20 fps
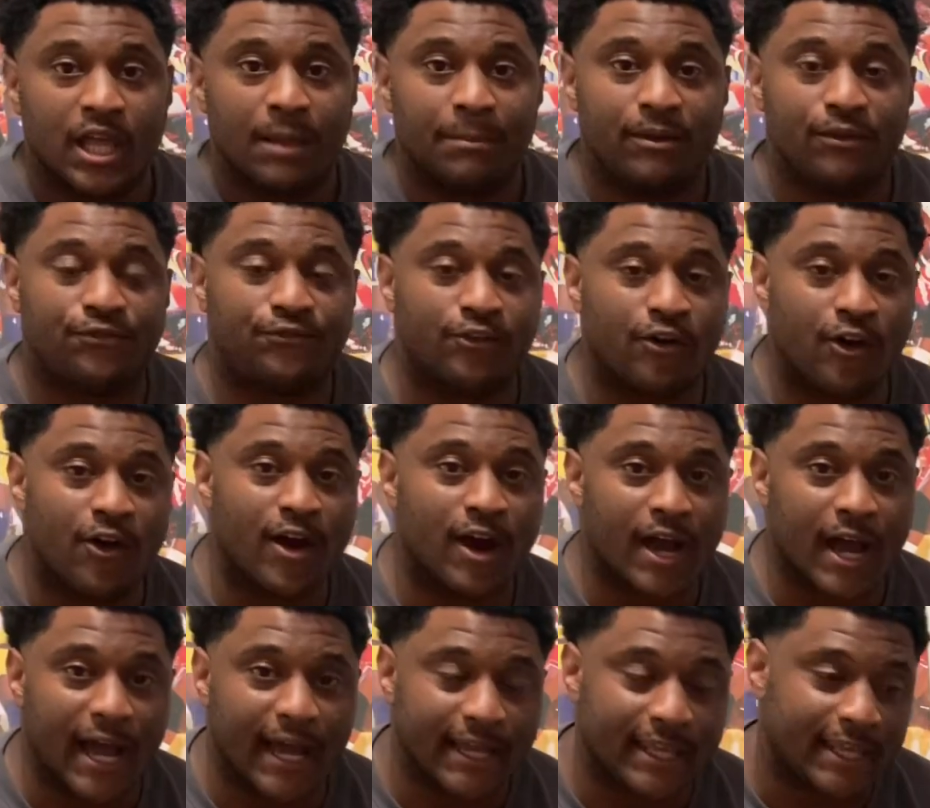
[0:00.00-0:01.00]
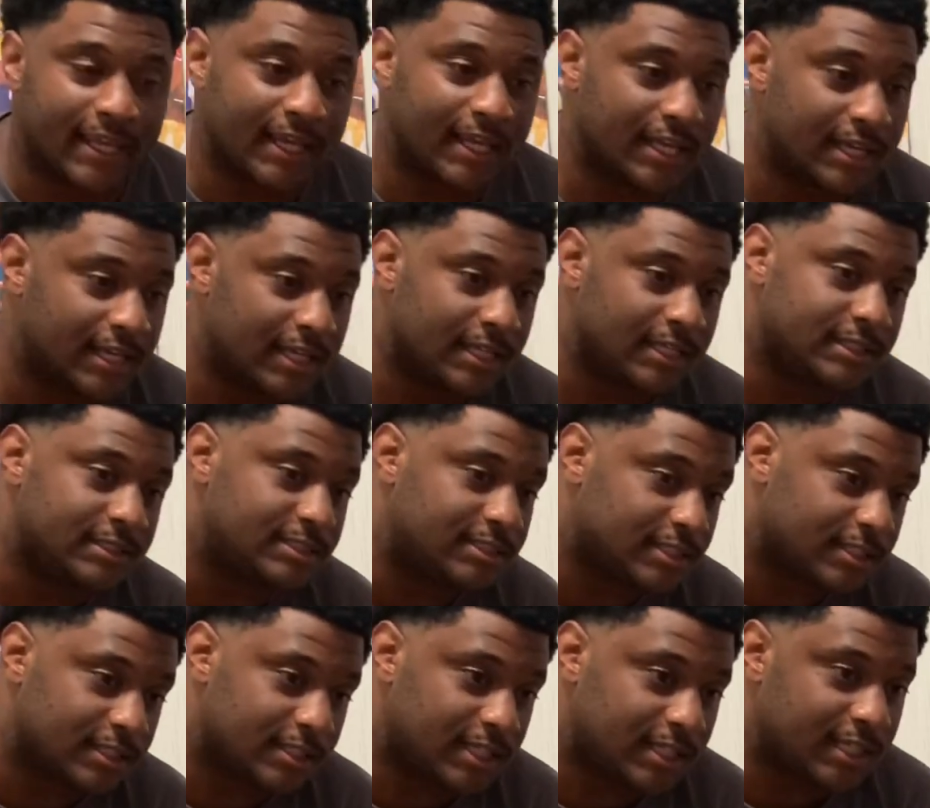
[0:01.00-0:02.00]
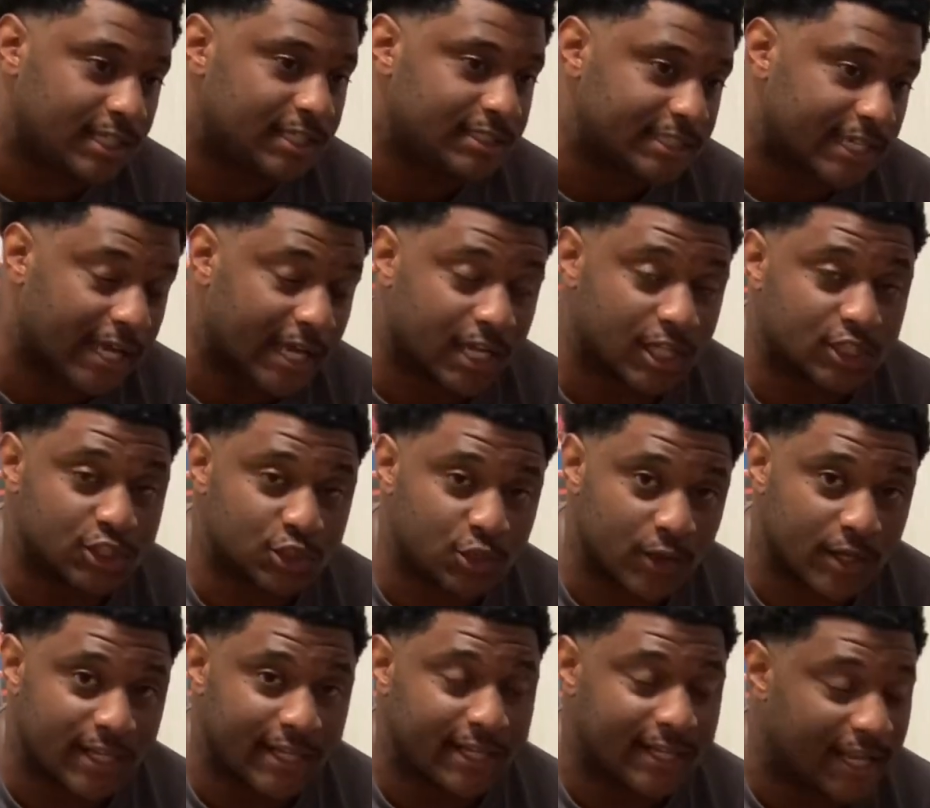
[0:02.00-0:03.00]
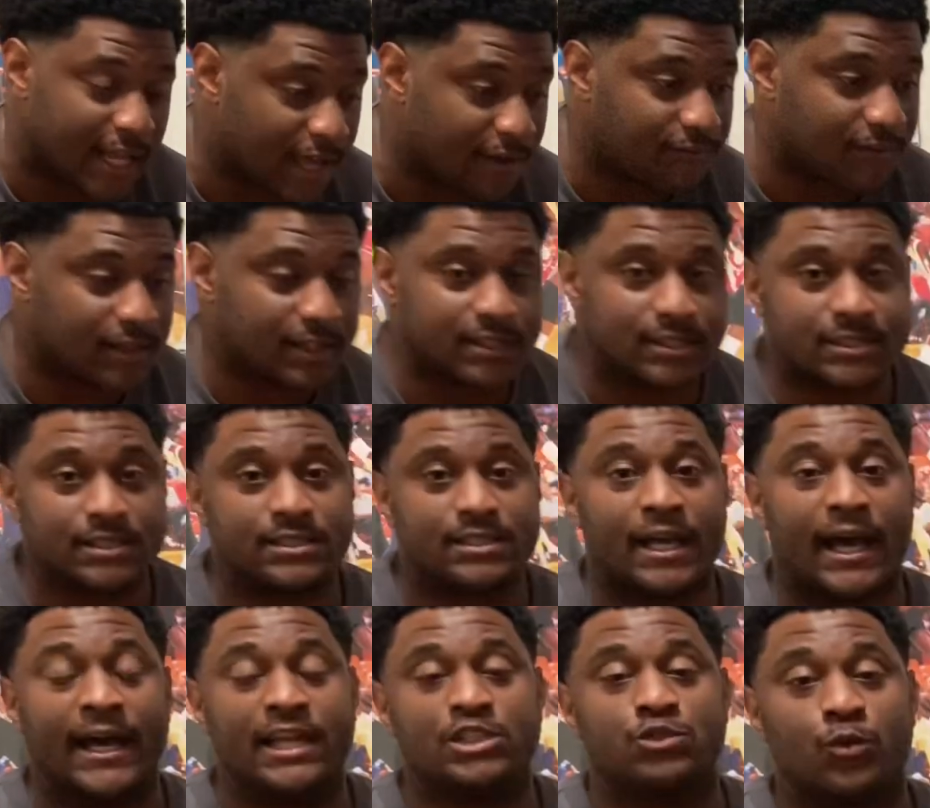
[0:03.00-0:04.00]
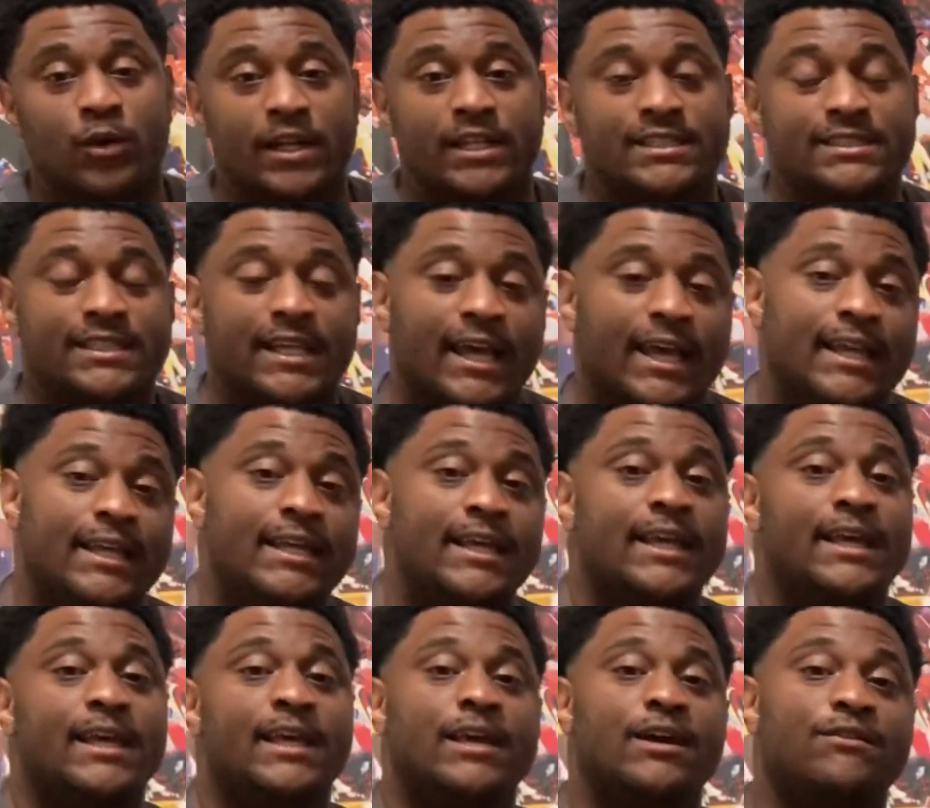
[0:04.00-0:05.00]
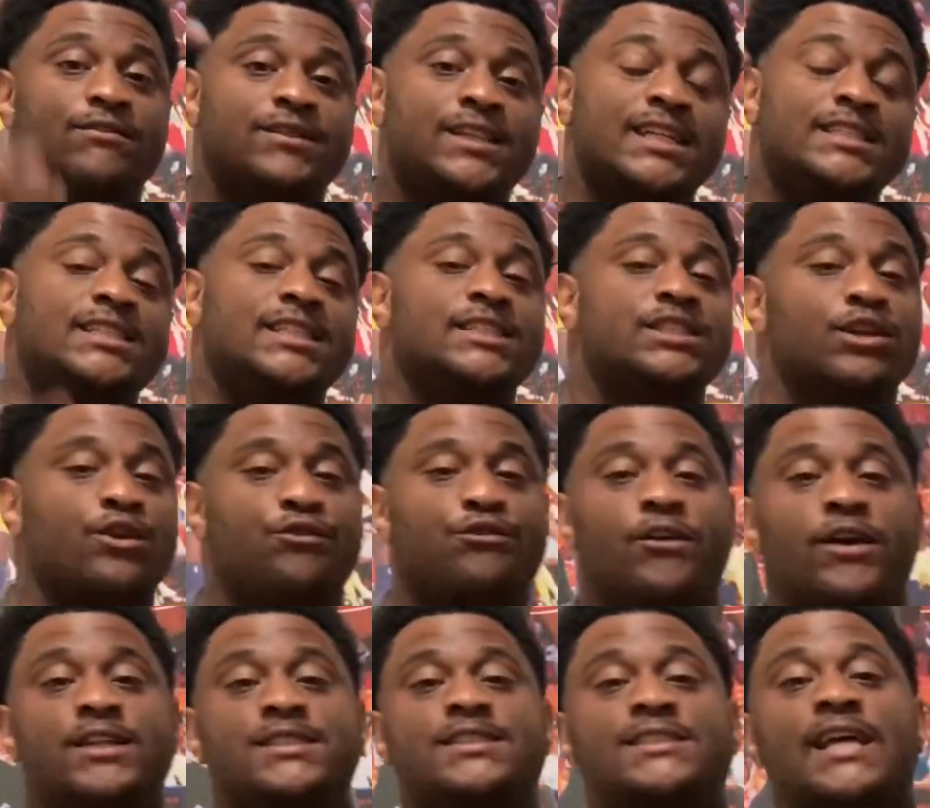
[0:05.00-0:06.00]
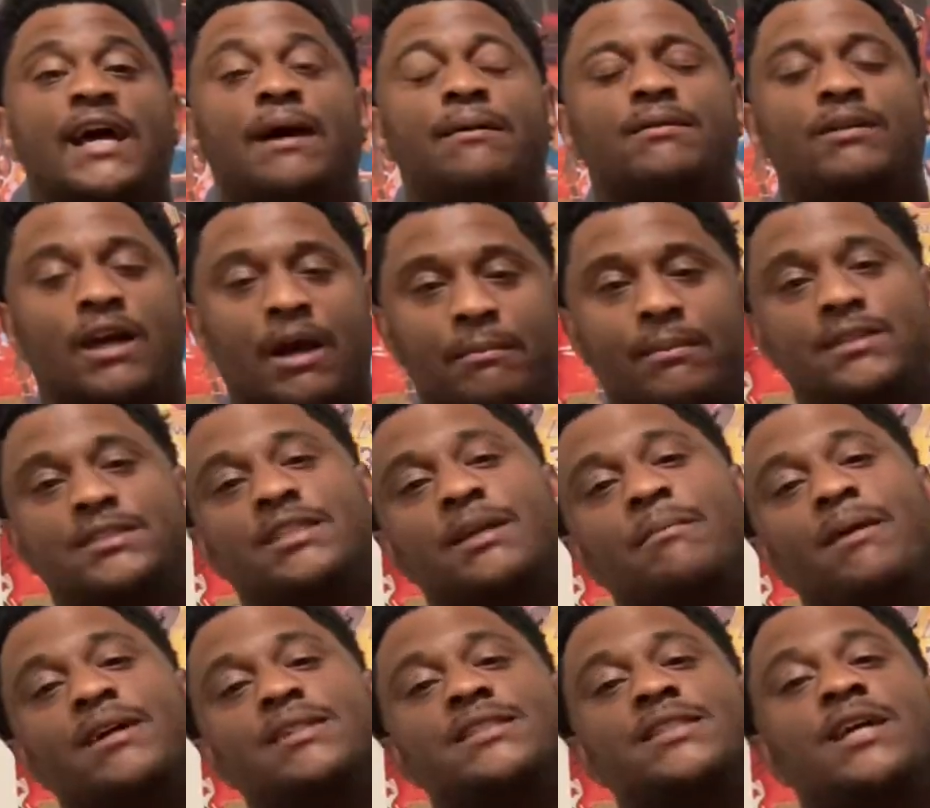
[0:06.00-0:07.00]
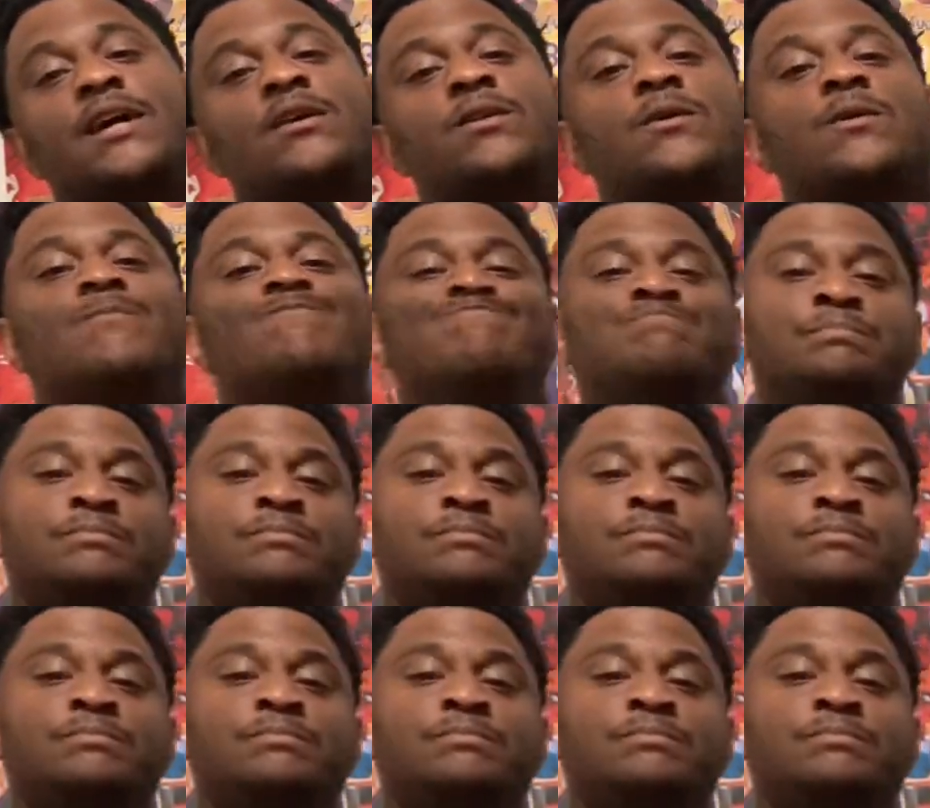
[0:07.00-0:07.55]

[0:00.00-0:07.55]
Before I get into these Air Jordan 11s, I just want to say, if this is your first time coming to my channel,